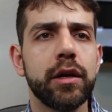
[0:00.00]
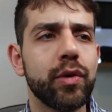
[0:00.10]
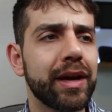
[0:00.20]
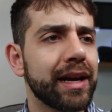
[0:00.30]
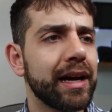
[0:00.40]

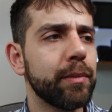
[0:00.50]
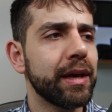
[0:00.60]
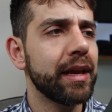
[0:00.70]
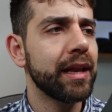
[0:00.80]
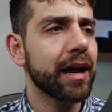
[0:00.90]
You can
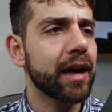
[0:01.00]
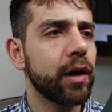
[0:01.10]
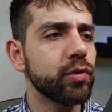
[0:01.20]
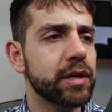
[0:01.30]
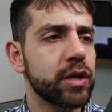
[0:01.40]
come here in
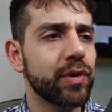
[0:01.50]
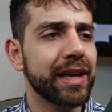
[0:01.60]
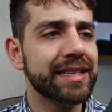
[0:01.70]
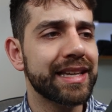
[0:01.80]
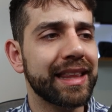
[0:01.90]
account and you
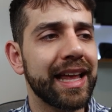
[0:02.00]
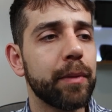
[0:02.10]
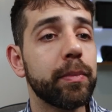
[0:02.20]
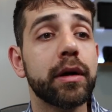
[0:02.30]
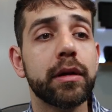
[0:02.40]
can set
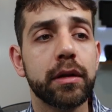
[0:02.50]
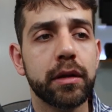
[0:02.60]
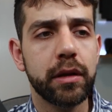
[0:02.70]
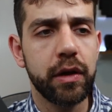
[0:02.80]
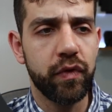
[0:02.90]
up
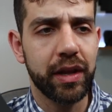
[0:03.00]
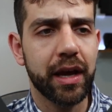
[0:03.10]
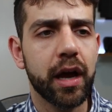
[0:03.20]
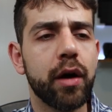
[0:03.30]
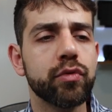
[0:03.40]

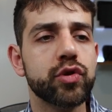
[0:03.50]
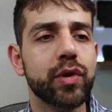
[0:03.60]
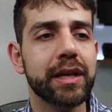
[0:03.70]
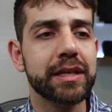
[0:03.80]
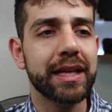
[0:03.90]
different accounts.
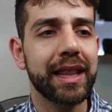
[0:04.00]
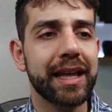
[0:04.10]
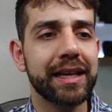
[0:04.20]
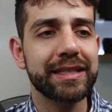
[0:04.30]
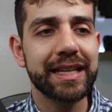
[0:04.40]
You can
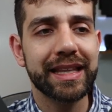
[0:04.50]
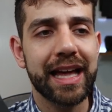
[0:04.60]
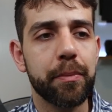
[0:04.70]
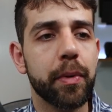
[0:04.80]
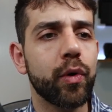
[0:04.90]

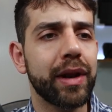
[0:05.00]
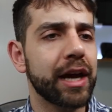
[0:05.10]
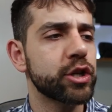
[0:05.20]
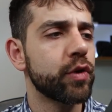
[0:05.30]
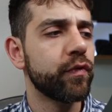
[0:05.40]
set up
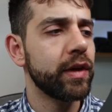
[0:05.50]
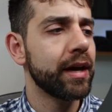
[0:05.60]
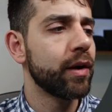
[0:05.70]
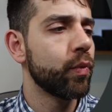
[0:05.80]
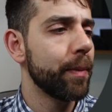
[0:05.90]
connection
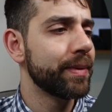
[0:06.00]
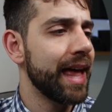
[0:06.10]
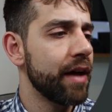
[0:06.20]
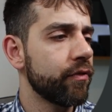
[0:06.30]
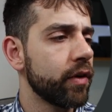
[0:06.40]
via web
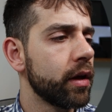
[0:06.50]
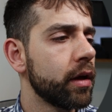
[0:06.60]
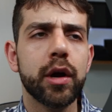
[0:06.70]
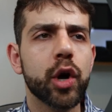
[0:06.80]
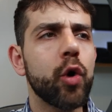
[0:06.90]
dev.
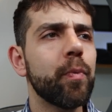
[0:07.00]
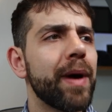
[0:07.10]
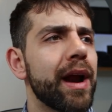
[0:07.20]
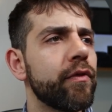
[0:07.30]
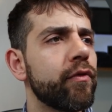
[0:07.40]

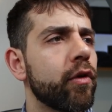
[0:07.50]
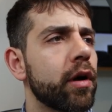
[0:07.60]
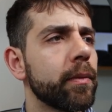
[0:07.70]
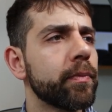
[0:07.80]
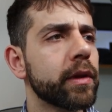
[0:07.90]
Compare
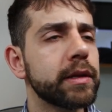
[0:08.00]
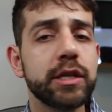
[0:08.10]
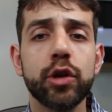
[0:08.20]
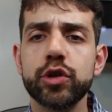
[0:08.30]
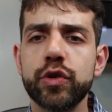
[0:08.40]
for
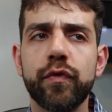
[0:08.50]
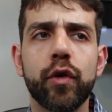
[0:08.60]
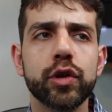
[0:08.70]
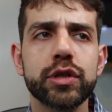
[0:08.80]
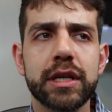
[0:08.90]
Synology
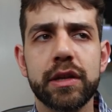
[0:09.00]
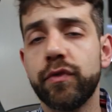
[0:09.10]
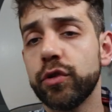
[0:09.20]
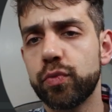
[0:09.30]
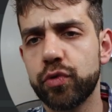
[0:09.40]
Photos
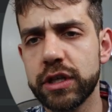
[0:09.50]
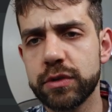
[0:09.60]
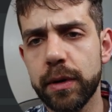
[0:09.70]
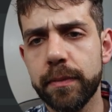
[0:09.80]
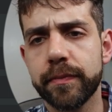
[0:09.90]
and
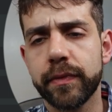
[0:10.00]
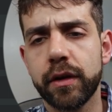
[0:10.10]
PhotoPrism.